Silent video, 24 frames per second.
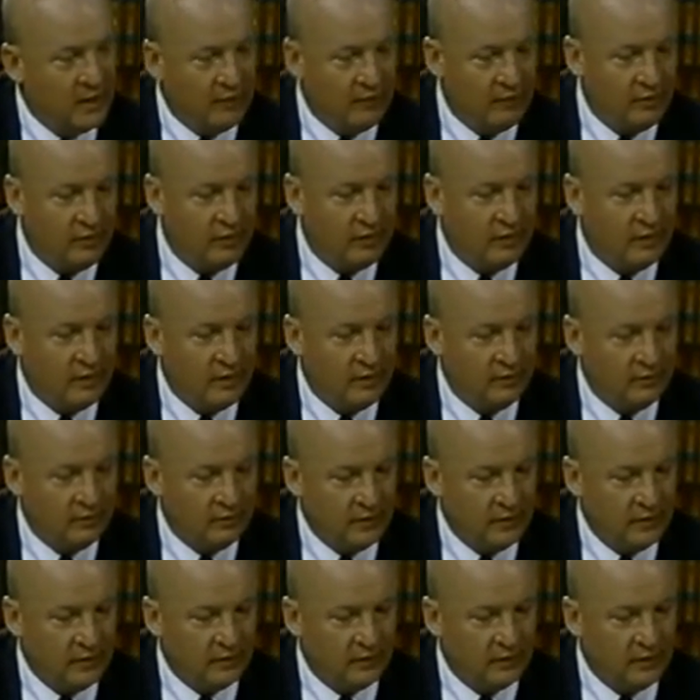
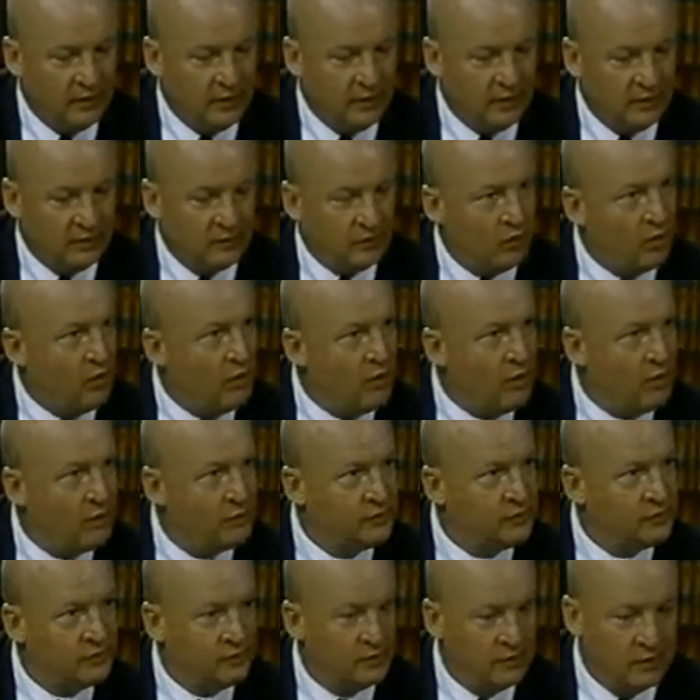Everything that
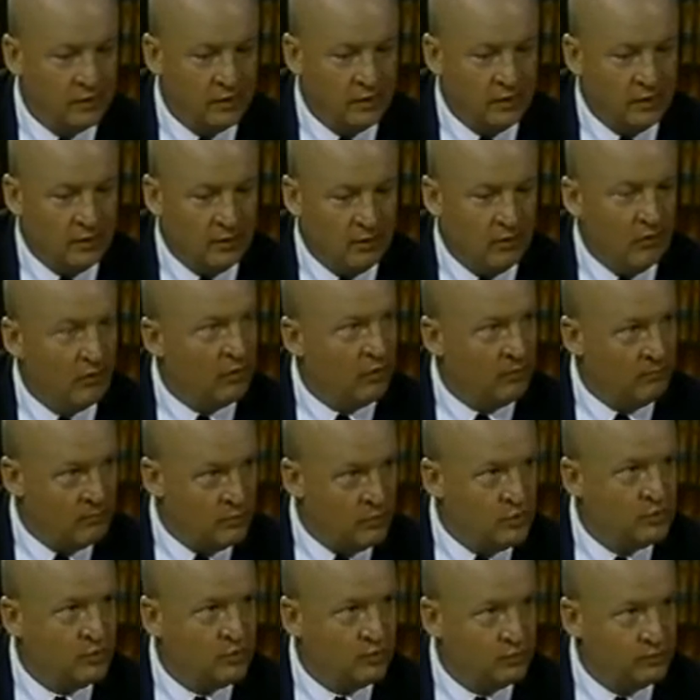talks or
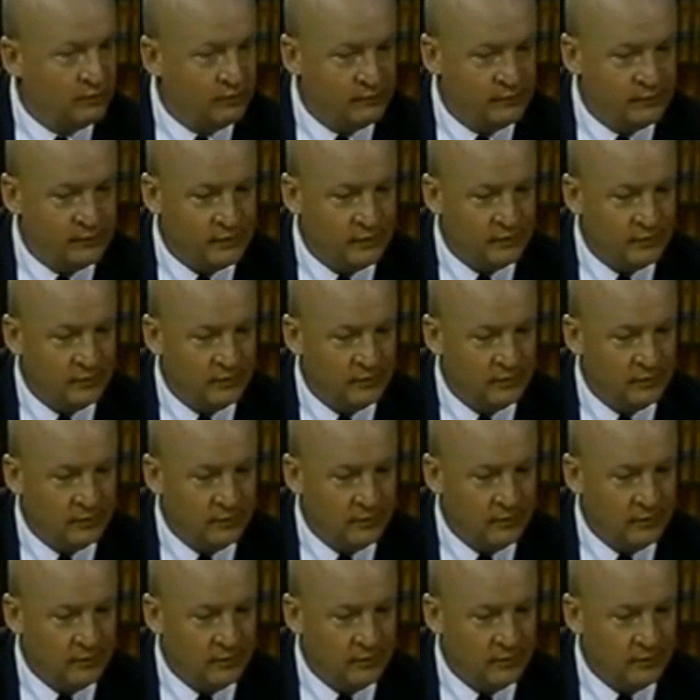moves